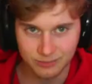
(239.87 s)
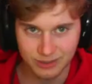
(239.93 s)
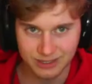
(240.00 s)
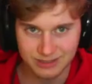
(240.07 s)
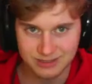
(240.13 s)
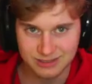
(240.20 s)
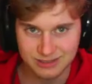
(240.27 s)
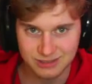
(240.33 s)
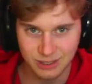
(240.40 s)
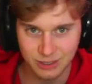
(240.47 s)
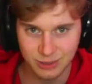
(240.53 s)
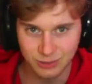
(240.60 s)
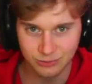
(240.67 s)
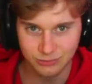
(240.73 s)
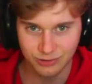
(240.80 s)
But that's
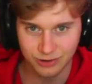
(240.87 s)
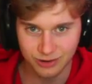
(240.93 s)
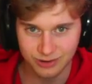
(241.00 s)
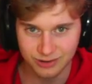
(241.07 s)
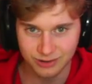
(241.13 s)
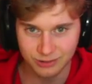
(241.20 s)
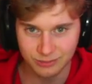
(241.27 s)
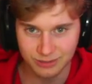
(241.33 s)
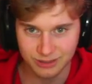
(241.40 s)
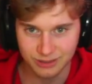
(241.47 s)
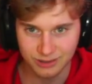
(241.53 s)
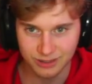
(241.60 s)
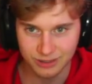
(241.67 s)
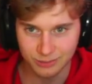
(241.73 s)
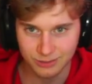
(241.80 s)
so fun. Oh my
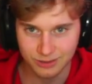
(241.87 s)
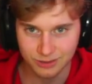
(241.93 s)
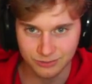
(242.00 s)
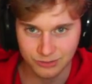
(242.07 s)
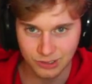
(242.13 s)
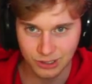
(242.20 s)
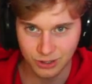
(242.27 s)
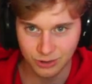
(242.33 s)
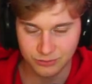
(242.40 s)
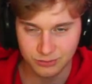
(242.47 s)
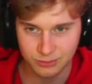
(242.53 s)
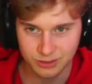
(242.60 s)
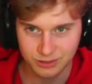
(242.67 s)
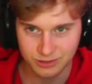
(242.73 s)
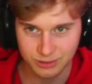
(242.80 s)
god, I would have loved to
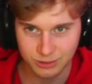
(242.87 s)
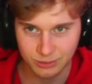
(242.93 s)
be on the